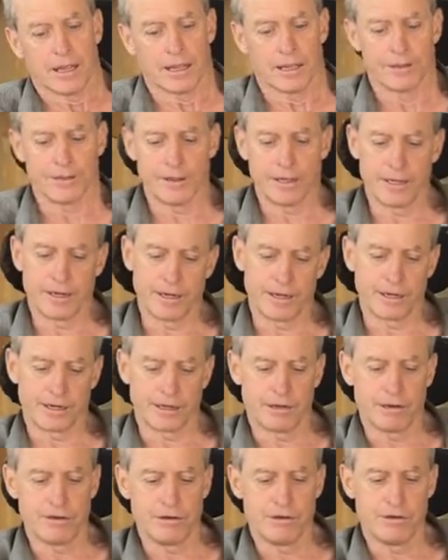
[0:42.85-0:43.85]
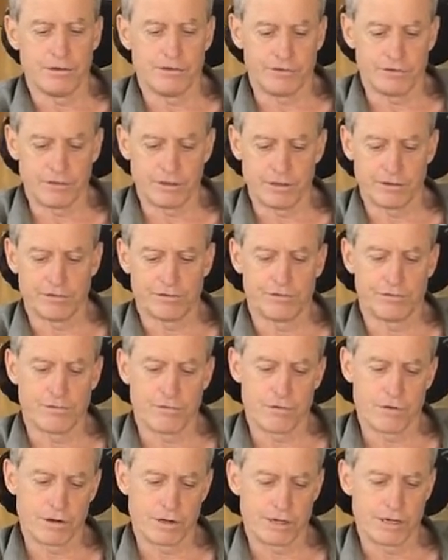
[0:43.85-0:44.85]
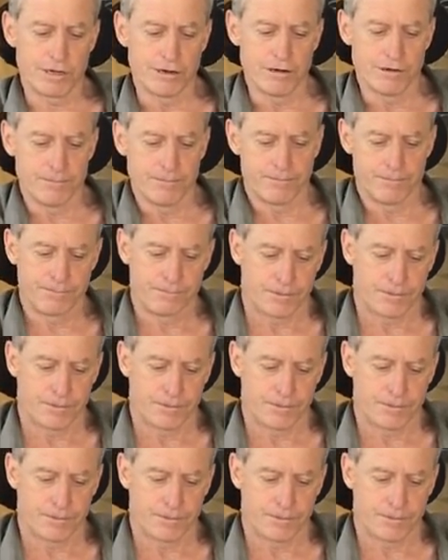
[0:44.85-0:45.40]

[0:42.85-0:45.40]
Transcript: And then I can use this fork here.